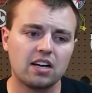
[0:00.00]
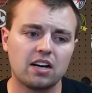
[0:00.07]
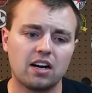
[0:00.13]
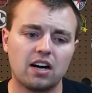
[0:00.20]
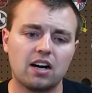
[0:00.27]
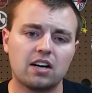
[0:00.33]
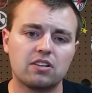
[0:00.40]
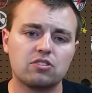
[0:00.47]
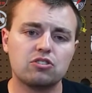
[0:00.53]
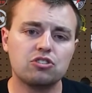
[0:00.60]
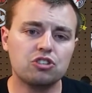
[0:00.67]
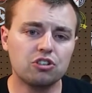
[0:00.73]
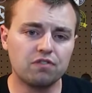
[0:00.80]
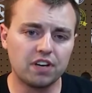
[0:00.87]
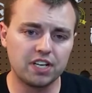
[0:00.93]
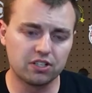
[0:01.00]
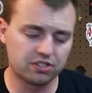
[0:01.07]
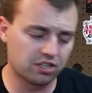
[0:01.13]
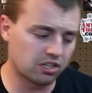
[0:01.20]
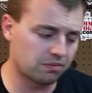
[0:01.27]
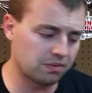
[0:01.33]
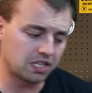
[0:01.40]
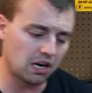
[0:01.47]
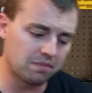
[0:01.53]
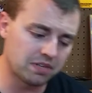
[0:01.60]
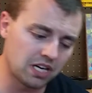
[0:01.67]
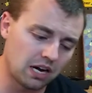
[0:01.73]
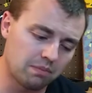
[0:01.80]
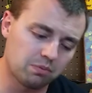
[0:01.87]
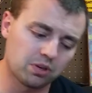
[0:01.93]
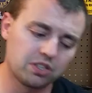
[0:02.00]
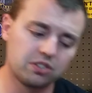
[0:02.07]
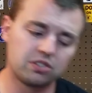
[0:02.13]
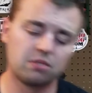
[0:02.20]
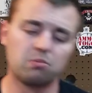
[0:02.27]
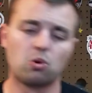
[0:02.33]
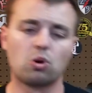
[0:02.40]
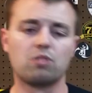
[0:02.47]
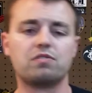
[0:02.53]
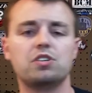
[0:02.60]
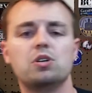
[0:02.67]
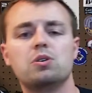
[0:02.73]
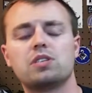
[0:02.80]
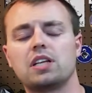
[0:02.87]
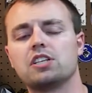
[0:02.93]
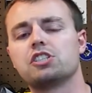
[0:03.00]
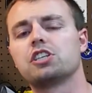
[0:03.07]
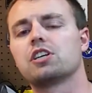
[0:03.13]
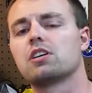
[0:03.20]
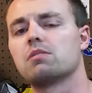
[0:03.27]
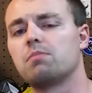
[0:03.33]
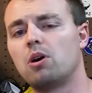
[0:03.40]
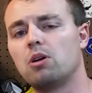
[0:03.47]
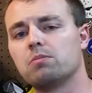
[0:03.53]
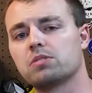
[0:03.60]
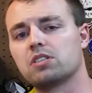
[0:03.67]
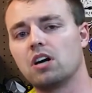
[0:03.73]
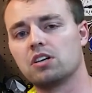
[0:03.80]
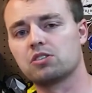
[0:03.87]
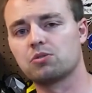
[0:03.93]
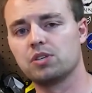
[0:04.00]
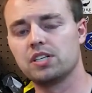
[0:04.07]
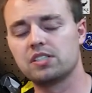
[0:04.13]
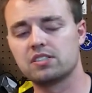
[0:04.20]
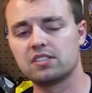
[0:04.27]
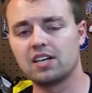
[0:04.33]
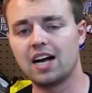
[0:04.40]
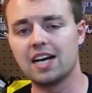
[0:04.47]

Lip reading: New videos that be coming up. We're going to do some more reviews on the Cherry Balms gun grease.